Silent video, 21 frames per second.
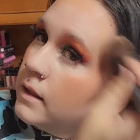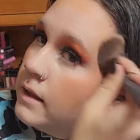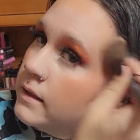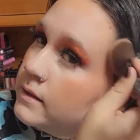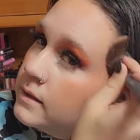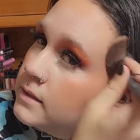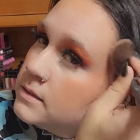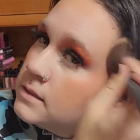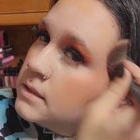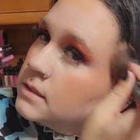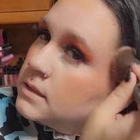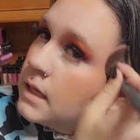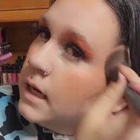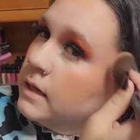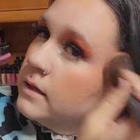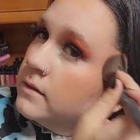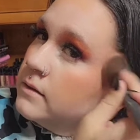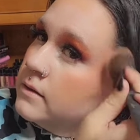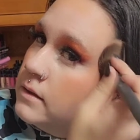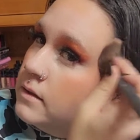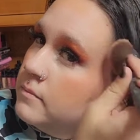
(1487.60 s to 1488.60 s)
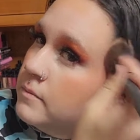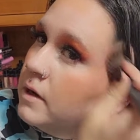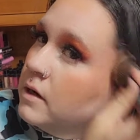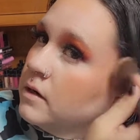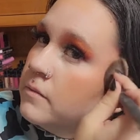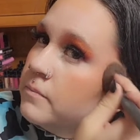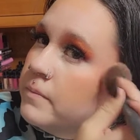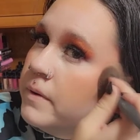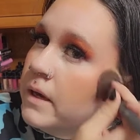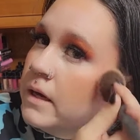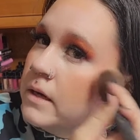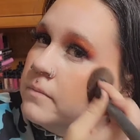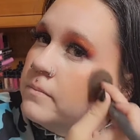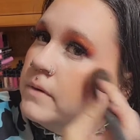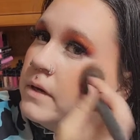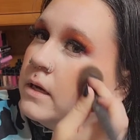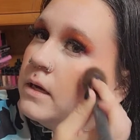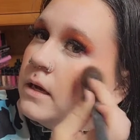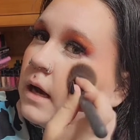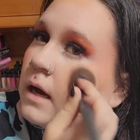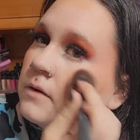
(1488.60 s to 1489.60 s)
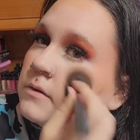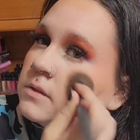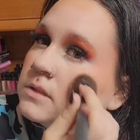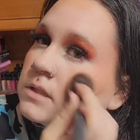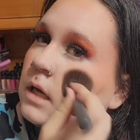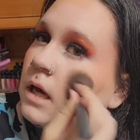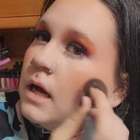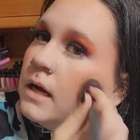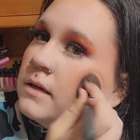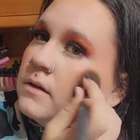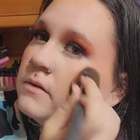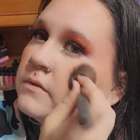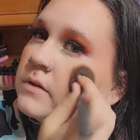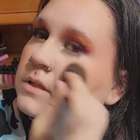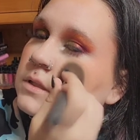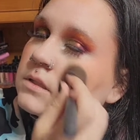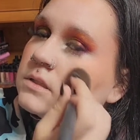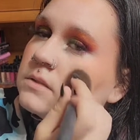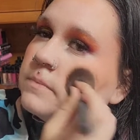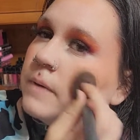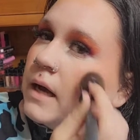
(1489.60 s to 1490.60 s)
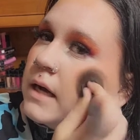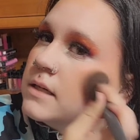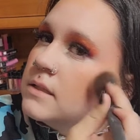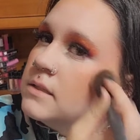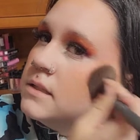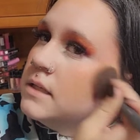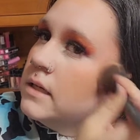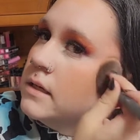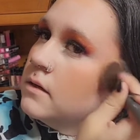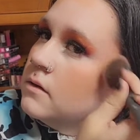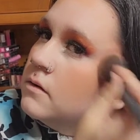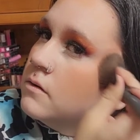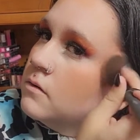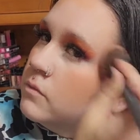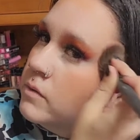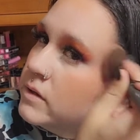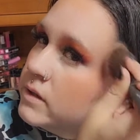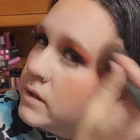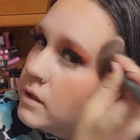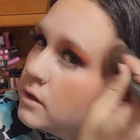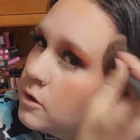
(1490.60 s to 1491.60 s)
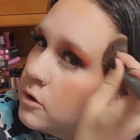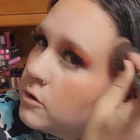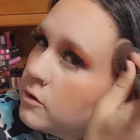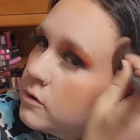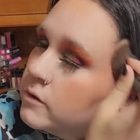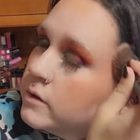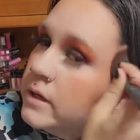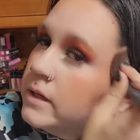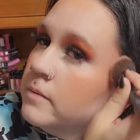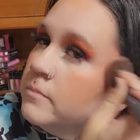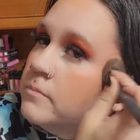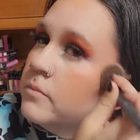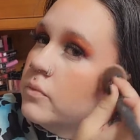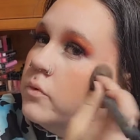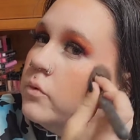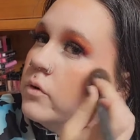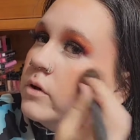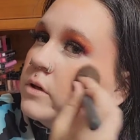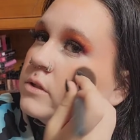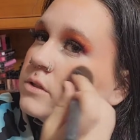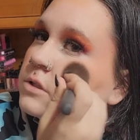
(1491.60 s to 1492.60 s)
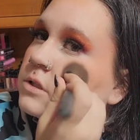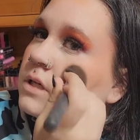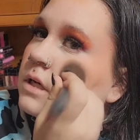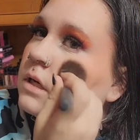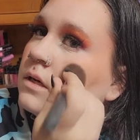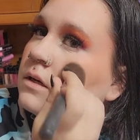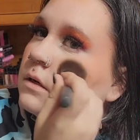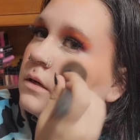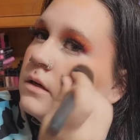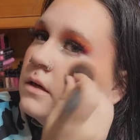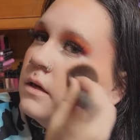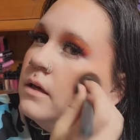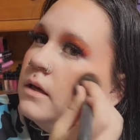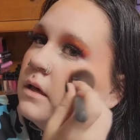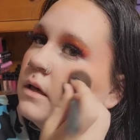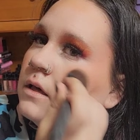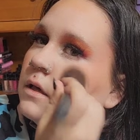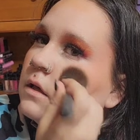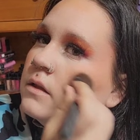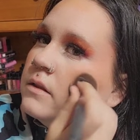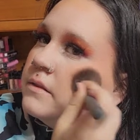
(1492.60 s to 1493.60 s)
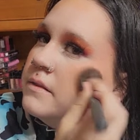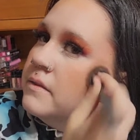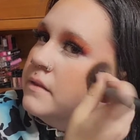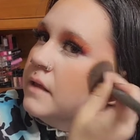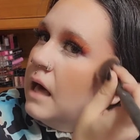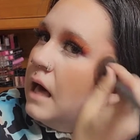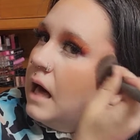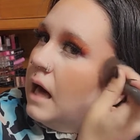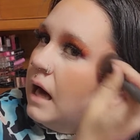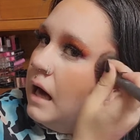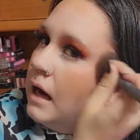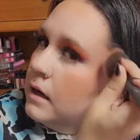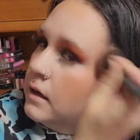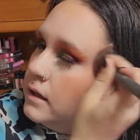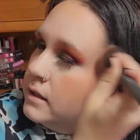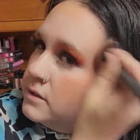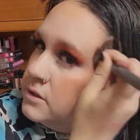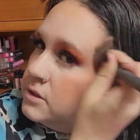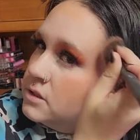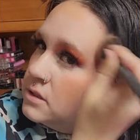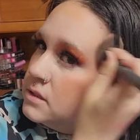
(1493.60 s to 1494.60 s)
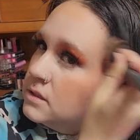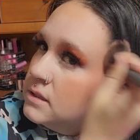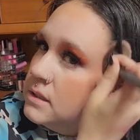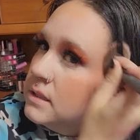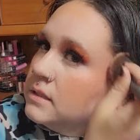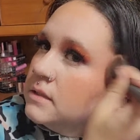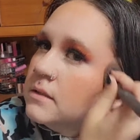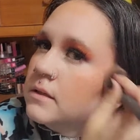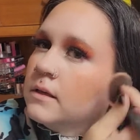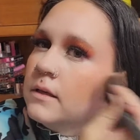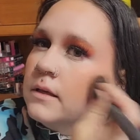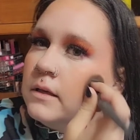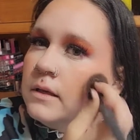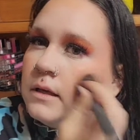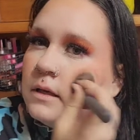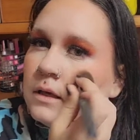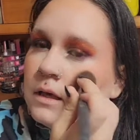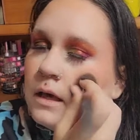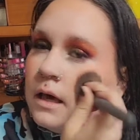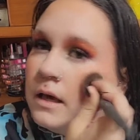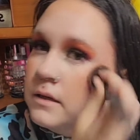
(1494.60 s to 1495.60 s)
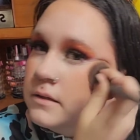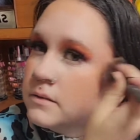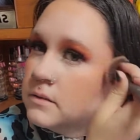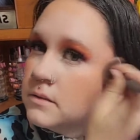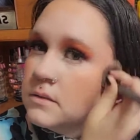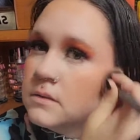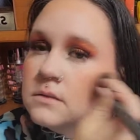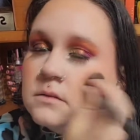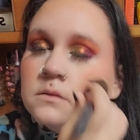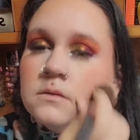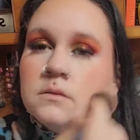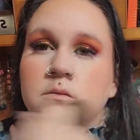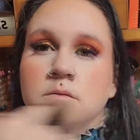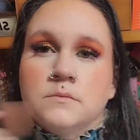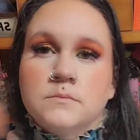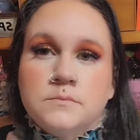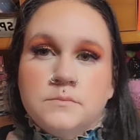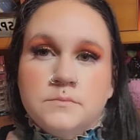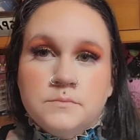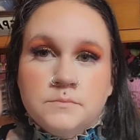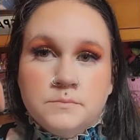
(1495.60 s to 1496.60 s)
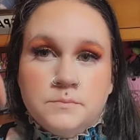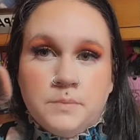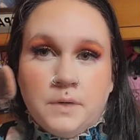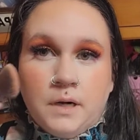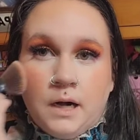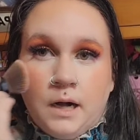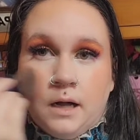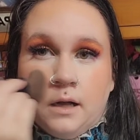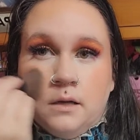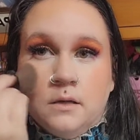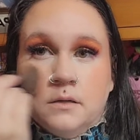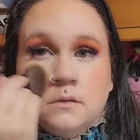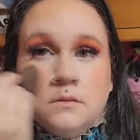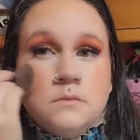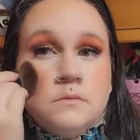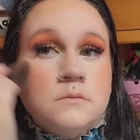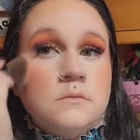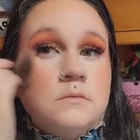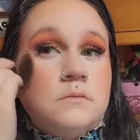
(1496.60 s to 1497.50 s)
Like, this is kind of the amount of pigment I was kind of expecting with the cream portion that I just didn't get. But,